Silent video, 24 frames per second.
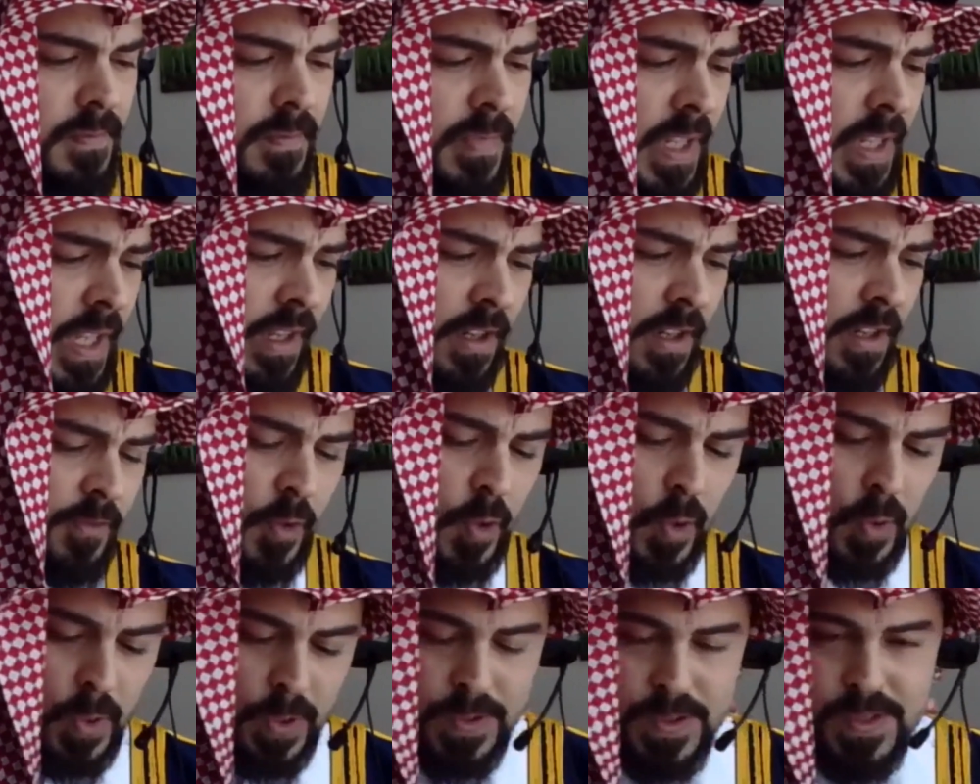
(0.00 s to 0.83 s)
And of
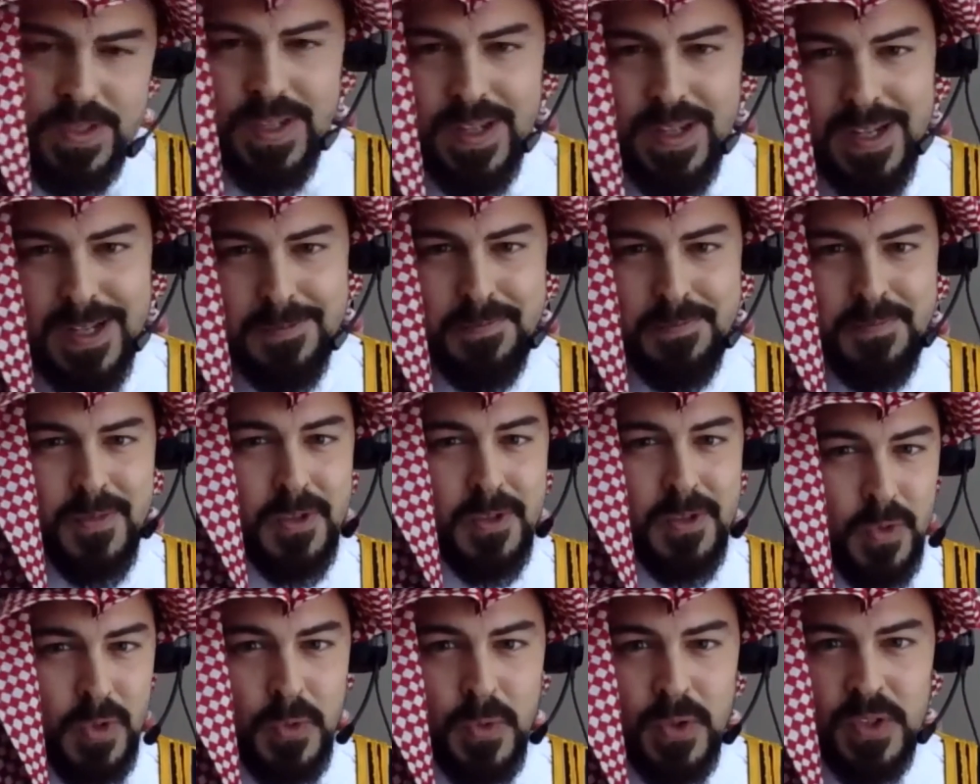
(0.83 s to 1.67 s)
course,
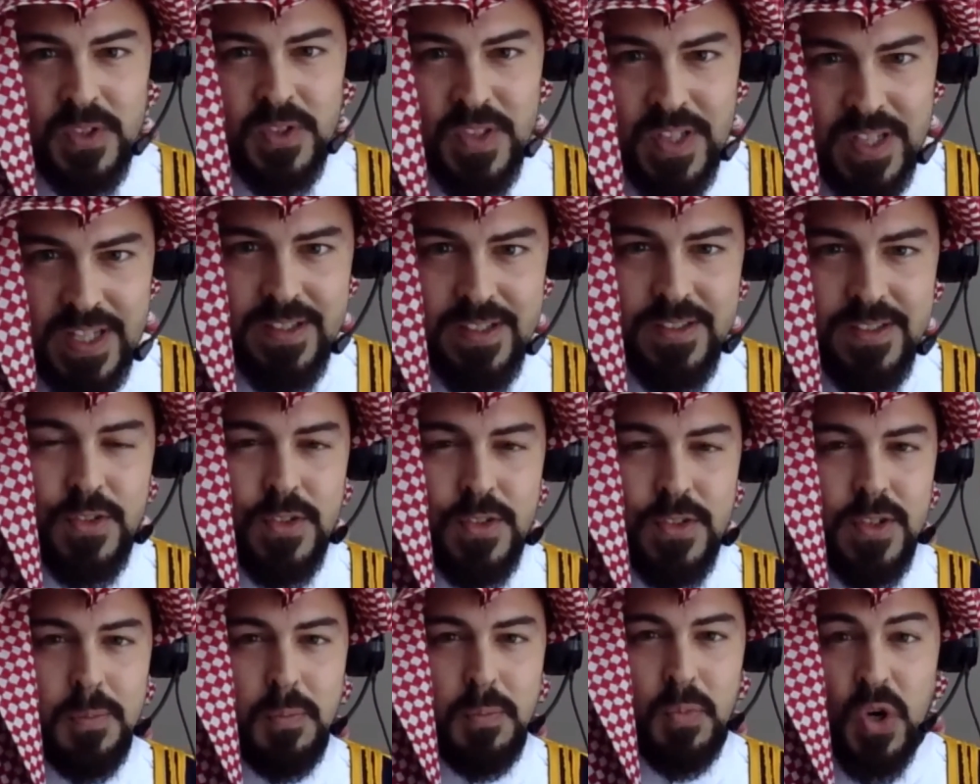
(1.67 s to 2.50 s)
we will dig into
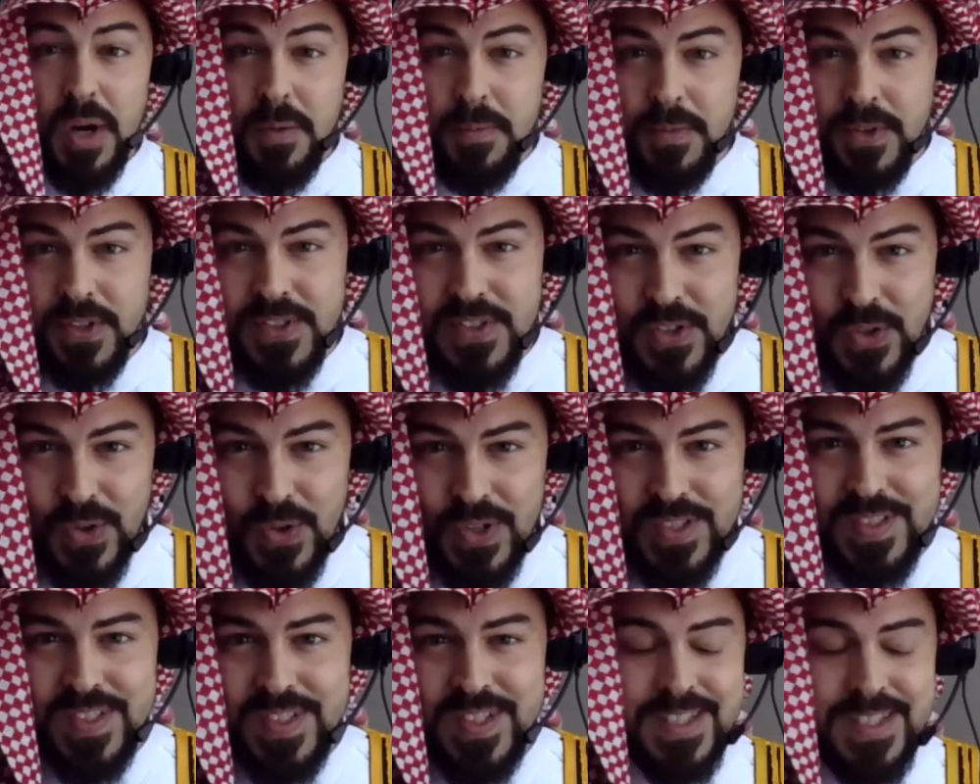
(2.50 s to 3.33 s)
the primary
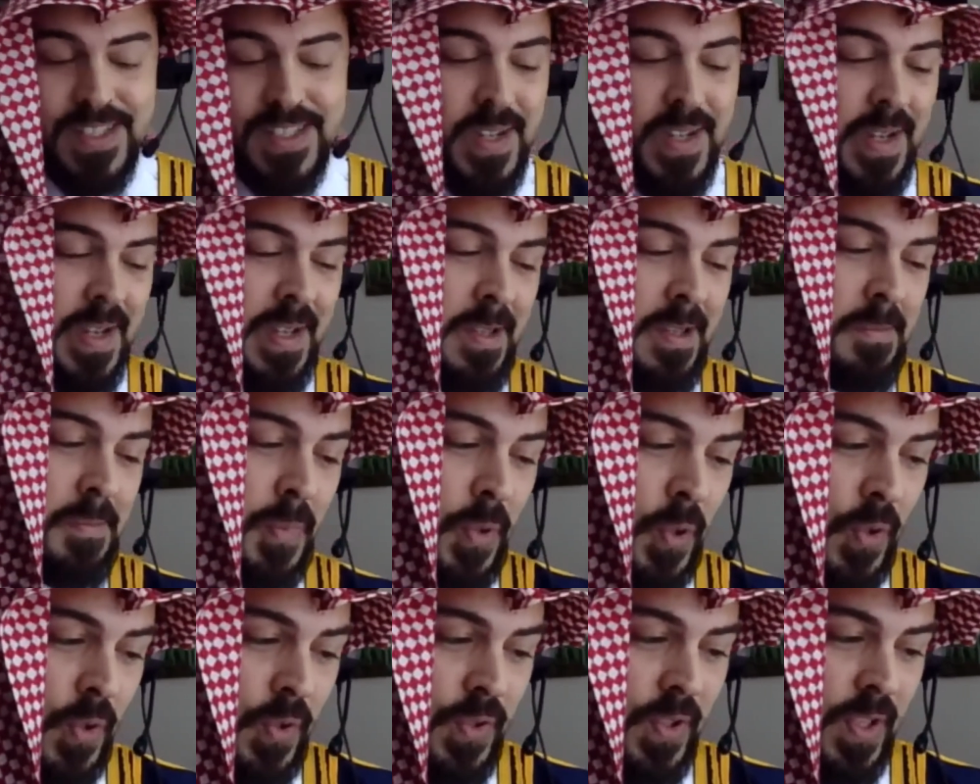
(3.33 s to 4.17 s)
sources,
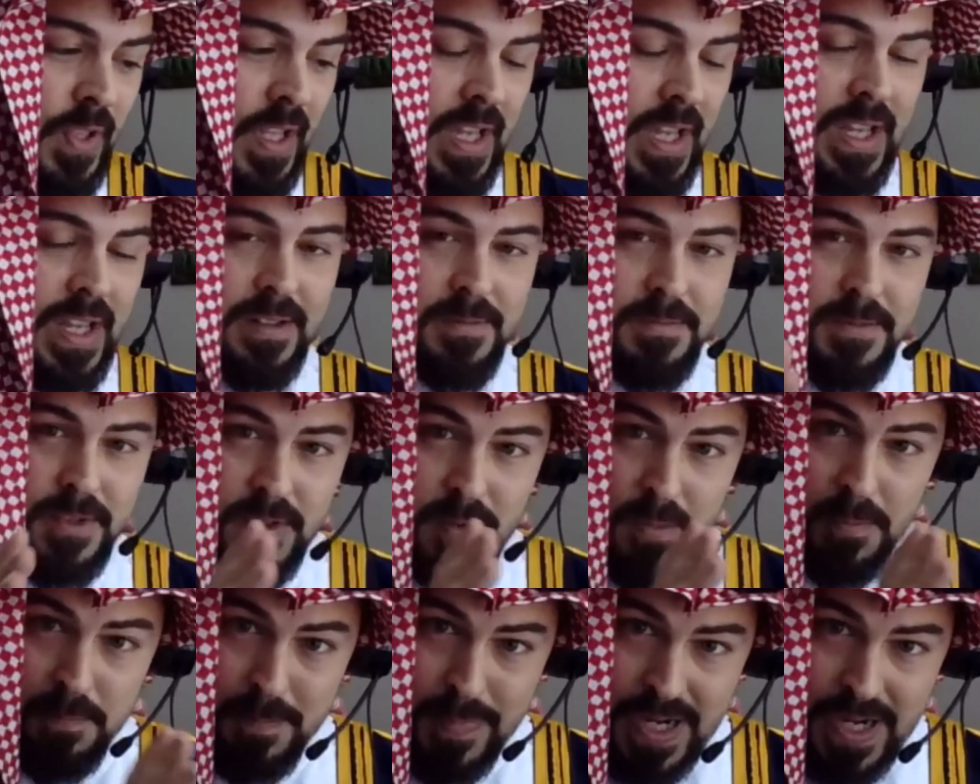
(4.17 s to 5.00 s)
both
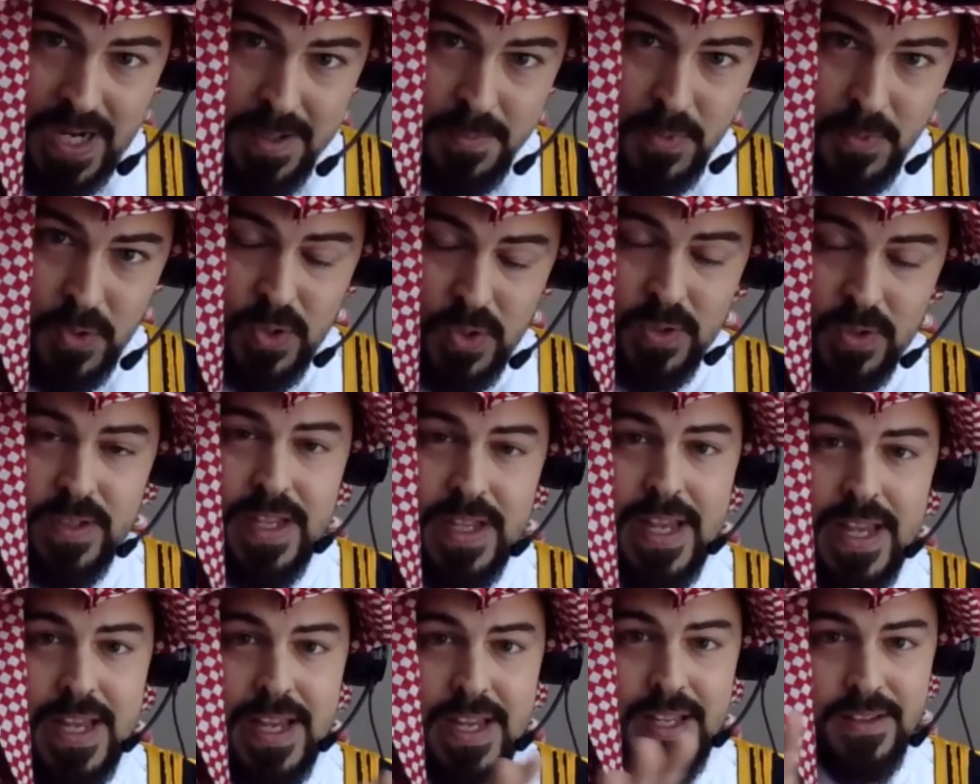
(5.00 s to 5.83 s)
the Bible
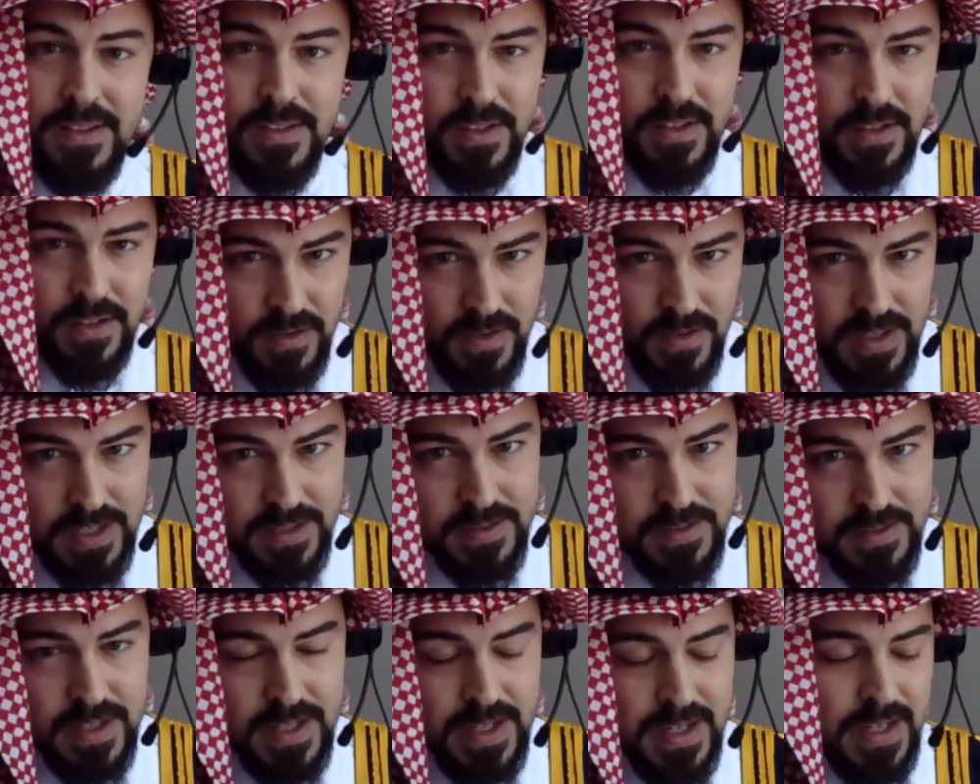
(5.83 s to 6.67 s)
and the
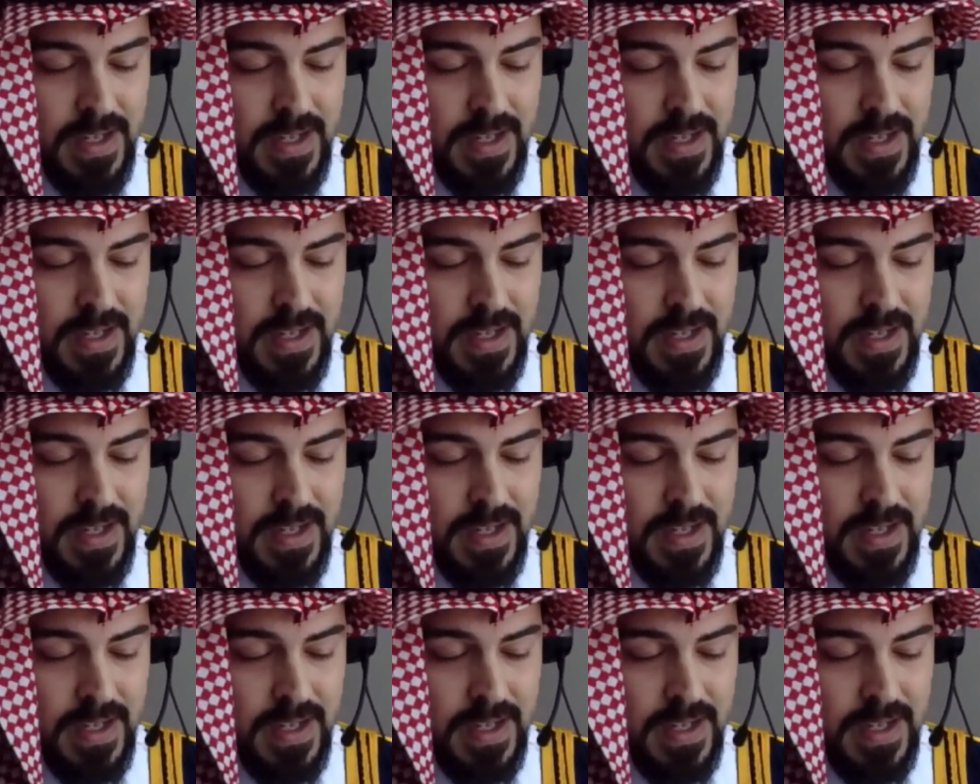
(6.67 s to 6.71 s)
Quran.